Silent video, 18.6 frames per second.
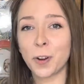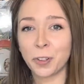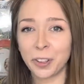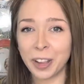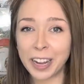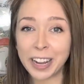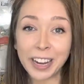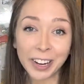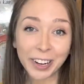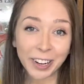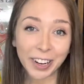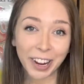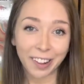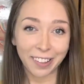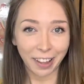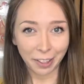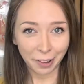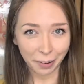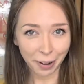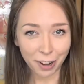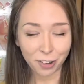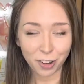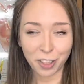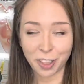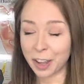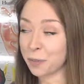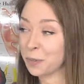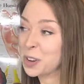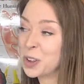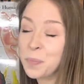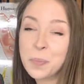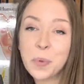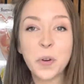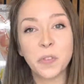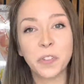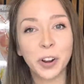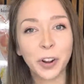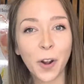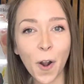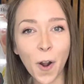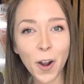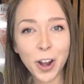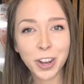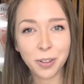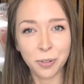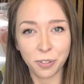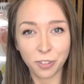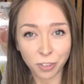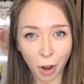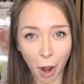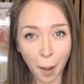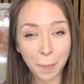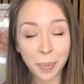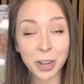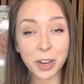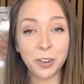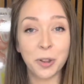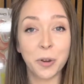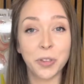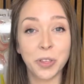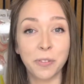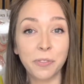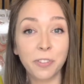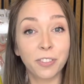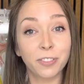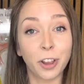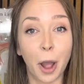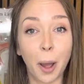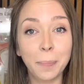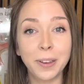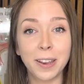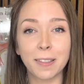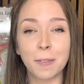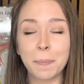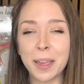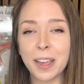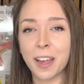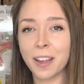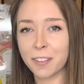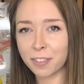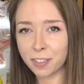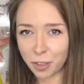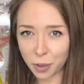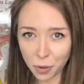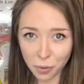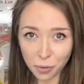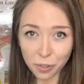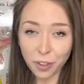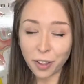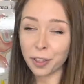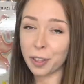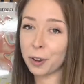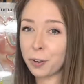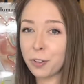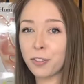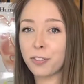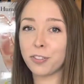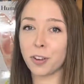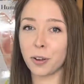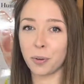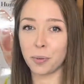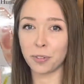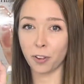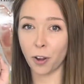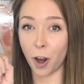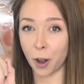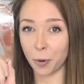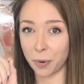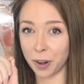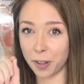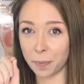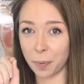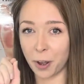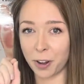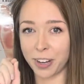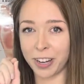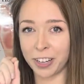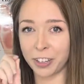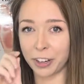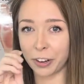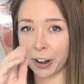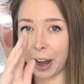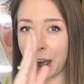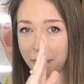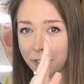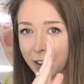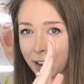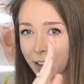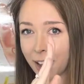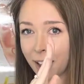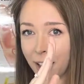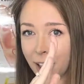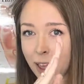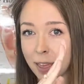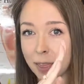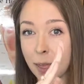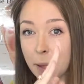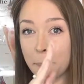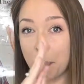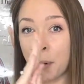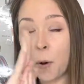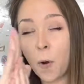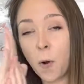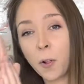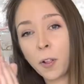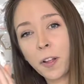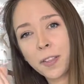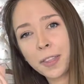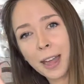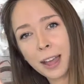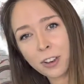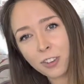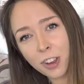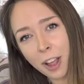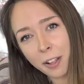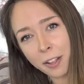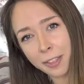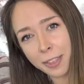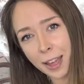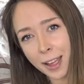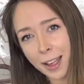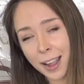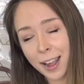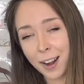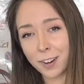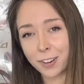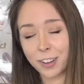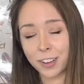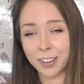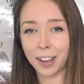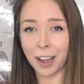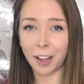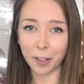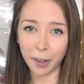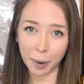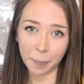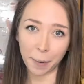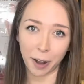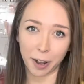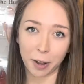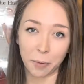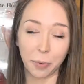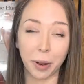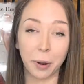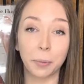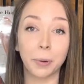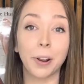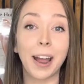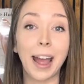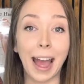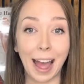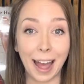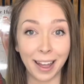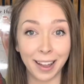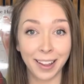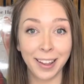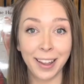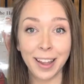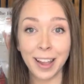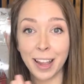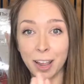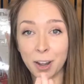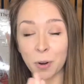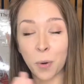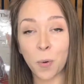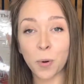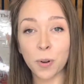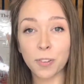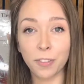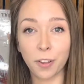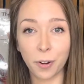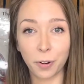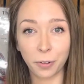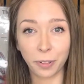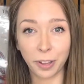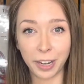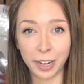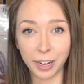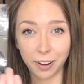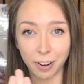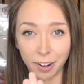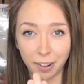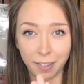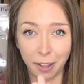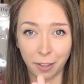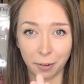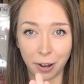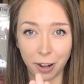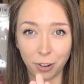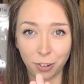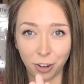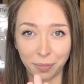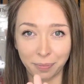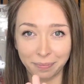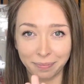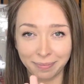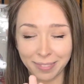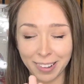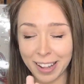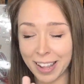linear acceleration, like when you move in a car and you stop and you know you've stopped, it's because those little stones are responding to gravity. They pull on that gel and that hair to tell our body where we're at in horizontal linear acceleration.